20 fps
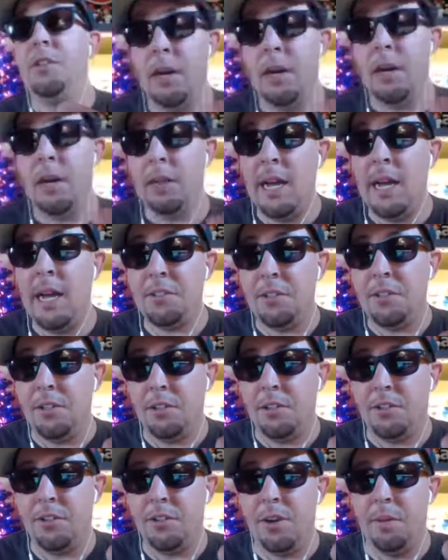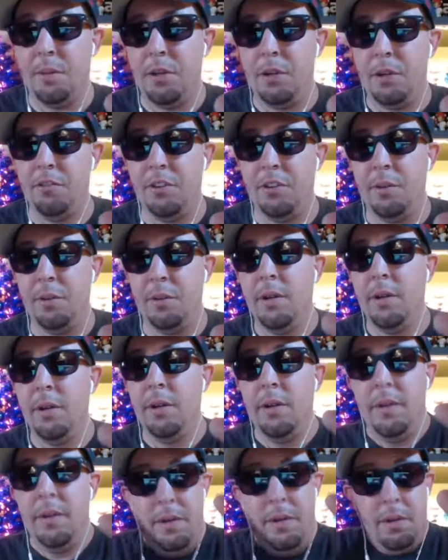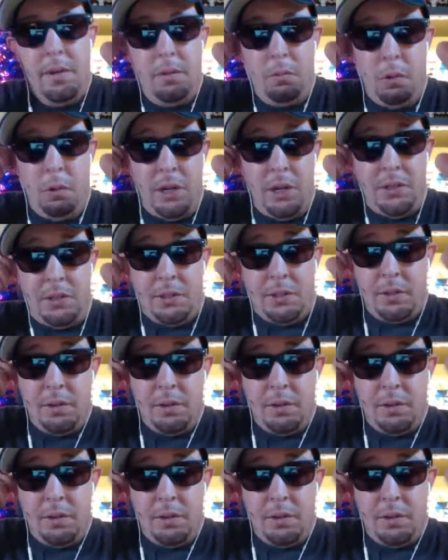last year's championship was,